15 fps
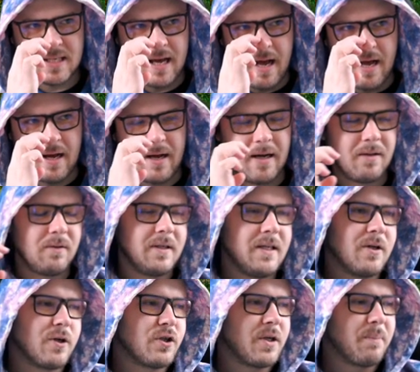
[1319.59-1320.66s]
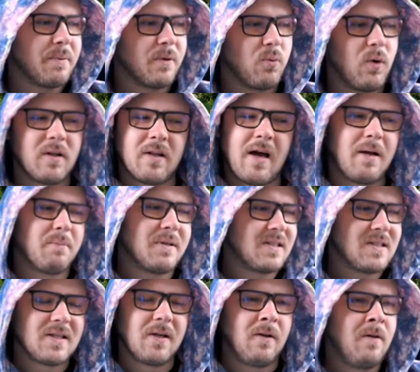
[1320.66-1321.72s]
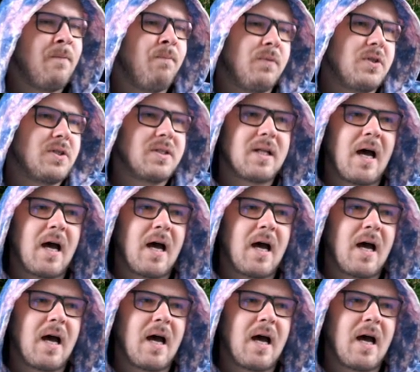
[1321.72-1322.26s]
uh, leadership and whatnot, but still just